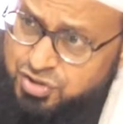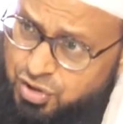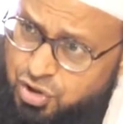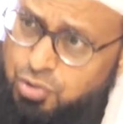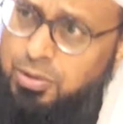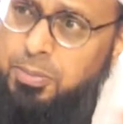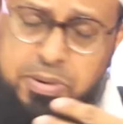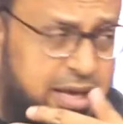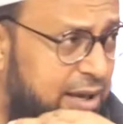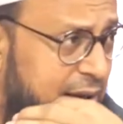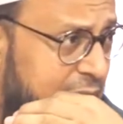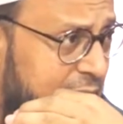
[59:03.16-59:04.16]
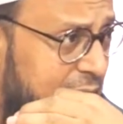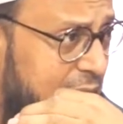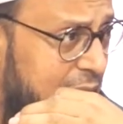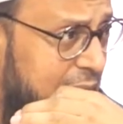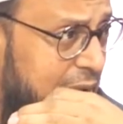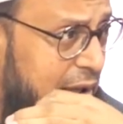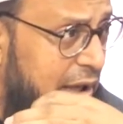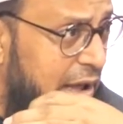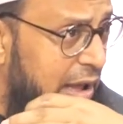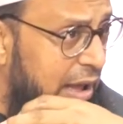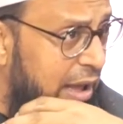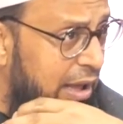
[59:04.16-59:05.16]
to a human being?
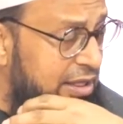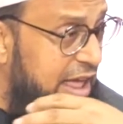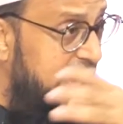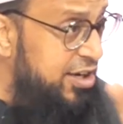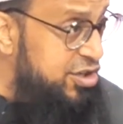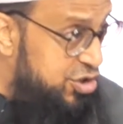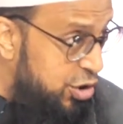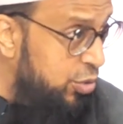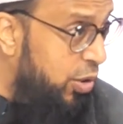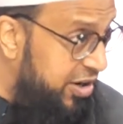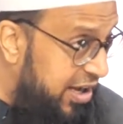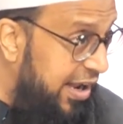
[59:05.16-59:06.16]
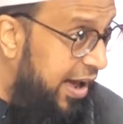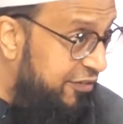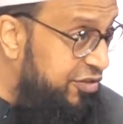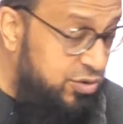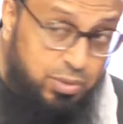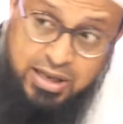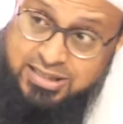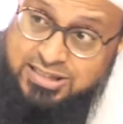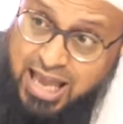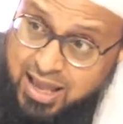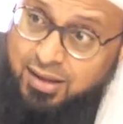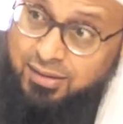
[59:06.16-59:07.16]
They understood what khilafat
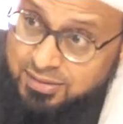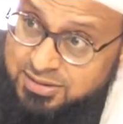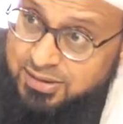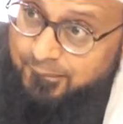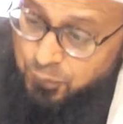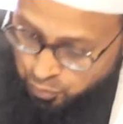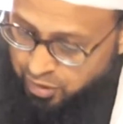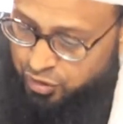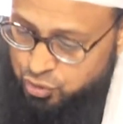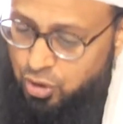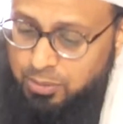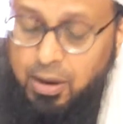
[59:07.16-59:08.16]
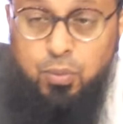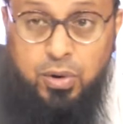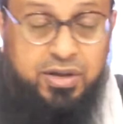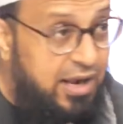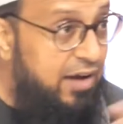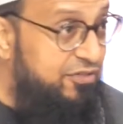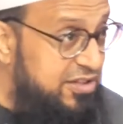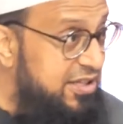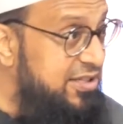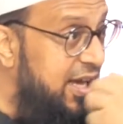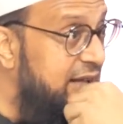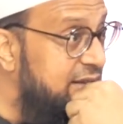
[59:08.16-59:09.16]
entailed. We're going to talk about what khilafat
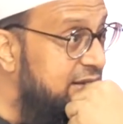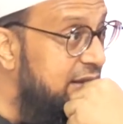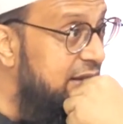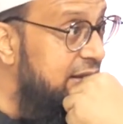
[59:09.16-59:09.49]
entails.